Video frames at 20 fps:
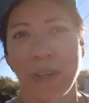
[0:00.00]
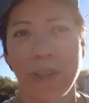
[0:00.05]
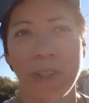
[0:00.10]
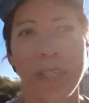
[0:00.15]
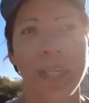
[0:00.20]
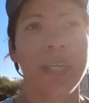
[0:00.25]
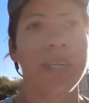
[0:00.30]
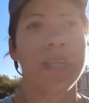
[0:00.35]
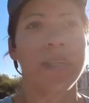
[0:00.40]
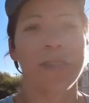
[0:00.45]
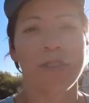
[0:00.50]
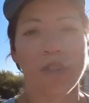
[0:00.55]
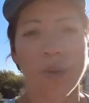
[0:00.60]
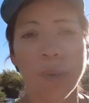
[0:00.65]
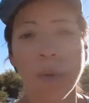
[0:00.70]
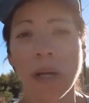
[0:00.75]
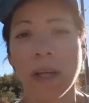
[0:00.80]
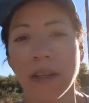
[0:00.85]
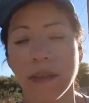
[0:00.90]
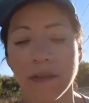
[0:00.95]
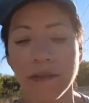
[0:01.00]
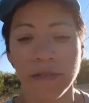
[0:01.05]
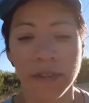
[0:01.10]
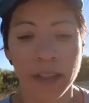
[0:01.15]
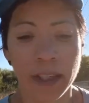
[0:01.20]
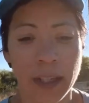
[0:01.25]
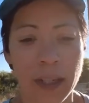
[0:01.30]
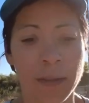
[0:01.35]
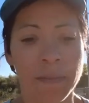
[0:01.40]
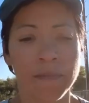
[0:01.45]
13,
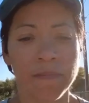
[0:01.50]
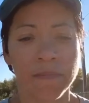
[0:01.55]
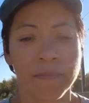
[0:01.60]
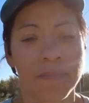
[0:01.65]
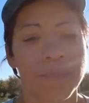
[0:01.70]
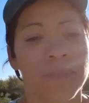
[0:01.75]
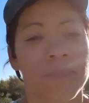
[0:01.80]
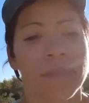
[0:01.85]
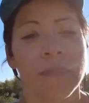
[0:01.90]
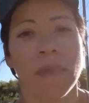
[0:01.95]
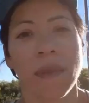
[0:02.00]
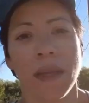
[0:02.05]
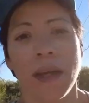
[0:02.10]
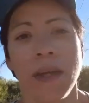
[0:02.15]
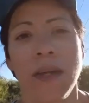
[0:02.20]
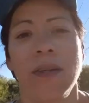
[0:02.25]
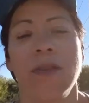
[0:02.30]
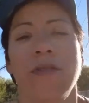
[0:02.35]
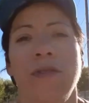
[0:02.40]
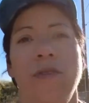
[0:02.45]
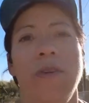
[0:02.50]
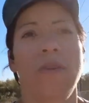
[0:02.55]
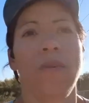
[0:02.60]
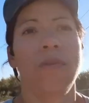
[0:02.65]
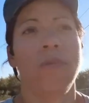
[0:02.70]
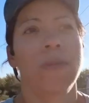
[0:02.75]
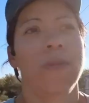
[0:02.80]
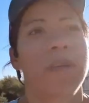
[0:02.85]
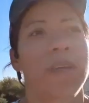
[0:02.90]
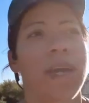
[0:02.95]
12. And
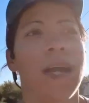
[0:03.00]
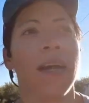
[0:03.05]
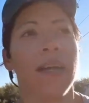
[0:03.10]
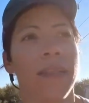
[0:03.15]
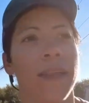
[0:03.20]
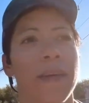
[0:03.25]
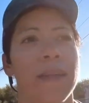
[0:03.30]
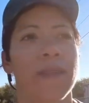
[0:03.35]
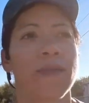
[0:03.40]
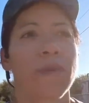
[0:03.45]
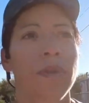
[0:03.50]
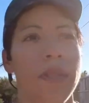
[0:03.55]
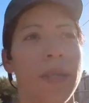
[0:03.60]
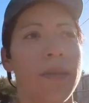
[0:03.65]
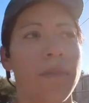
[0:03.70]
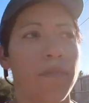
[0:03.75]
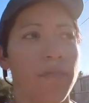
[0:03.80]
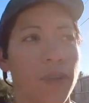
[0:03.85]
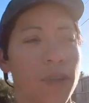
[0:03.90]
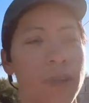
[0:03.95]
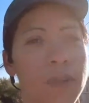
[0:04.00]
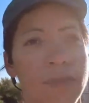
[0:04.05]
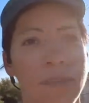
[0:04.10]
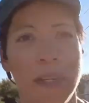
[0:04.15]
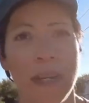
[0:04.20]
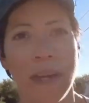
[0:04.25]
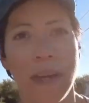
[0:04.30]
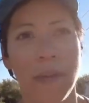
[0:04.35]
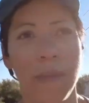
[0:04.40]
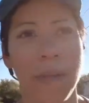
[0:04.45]
so, yeah, that's really
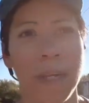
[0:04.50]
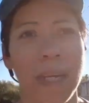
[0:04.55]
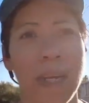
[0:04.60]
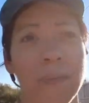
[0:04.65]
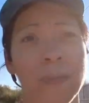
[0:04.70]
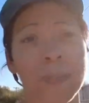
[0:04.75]
improved now, being